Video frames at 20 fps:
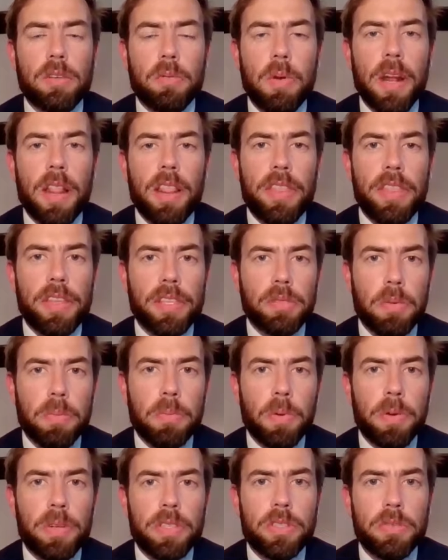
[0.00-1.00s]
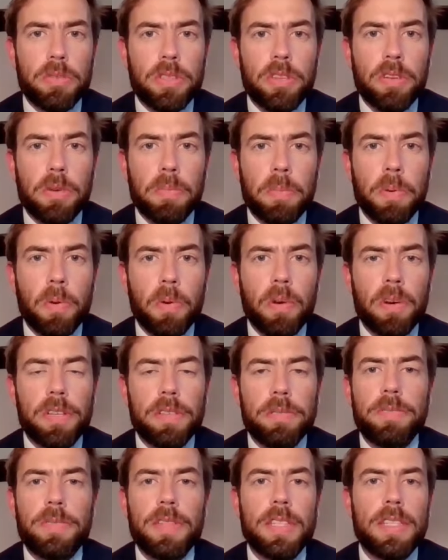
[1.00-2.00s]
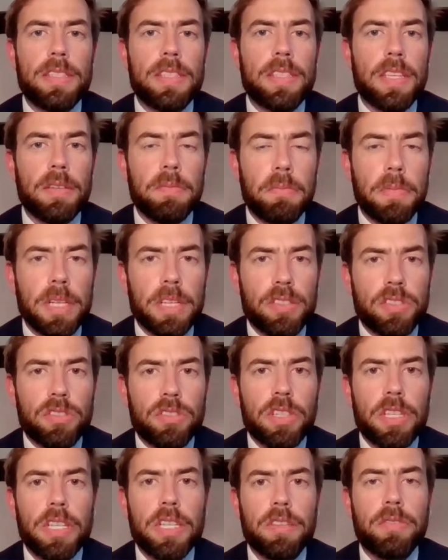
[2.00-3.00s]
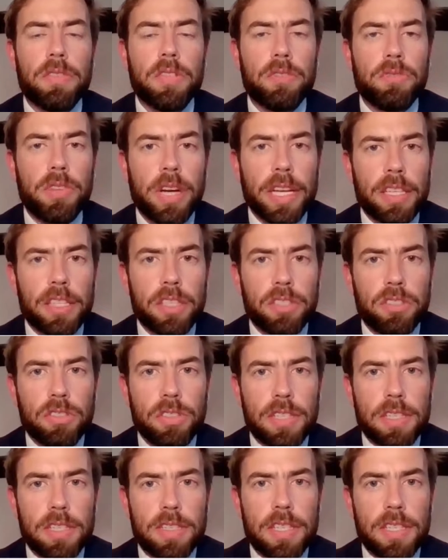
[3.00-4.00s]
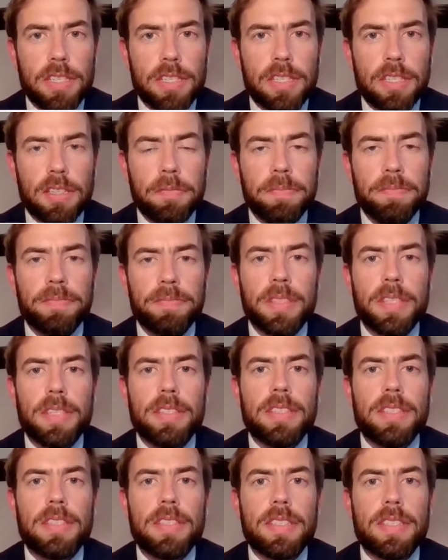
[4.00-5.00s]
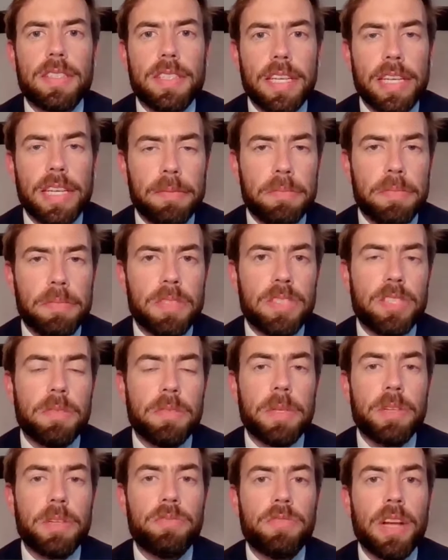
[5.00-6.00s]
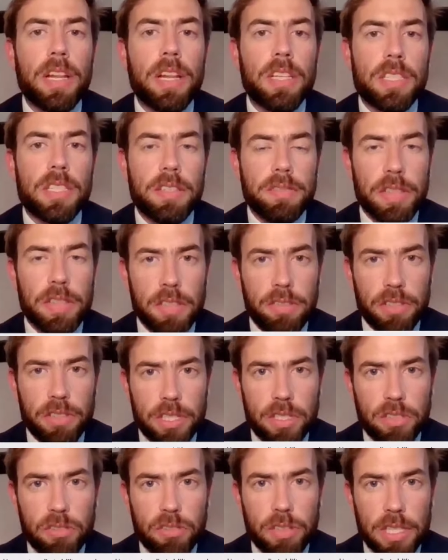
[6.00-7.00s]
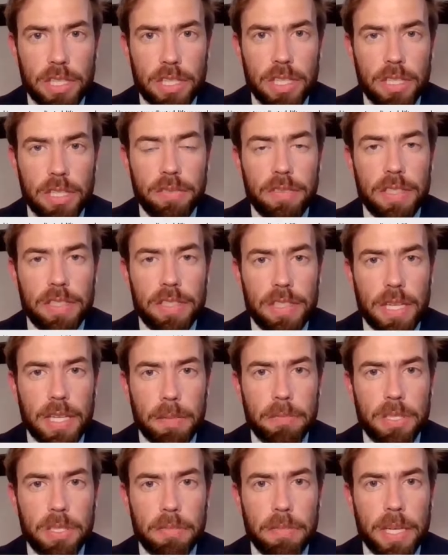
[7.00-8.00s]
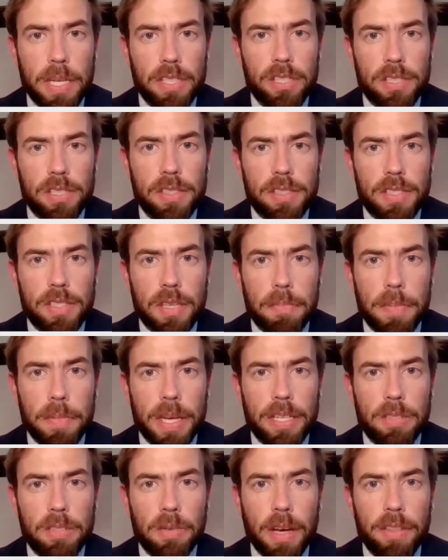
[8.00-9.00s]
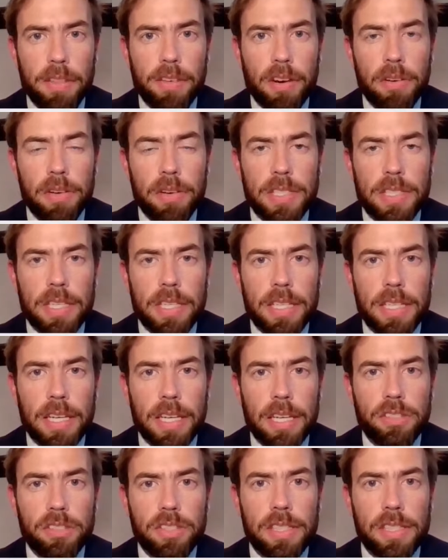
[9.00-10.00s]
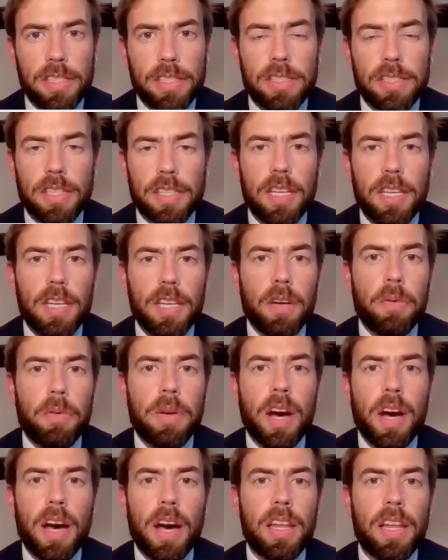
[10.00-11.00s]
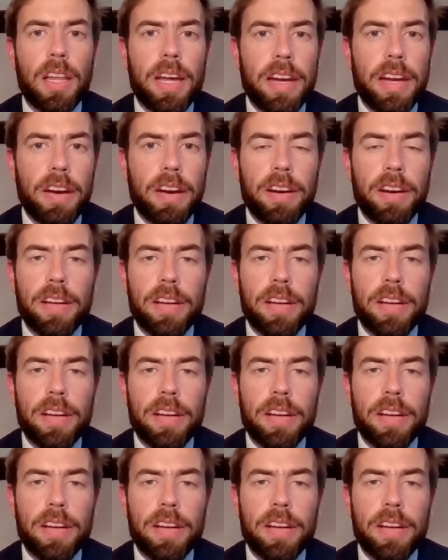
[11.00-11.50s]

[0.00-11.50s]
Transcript: And so one of the things we point to in the report is the administrative and regulatory system seems to be relatively restrictive in some dimensions compared to other OECD countries. We highlight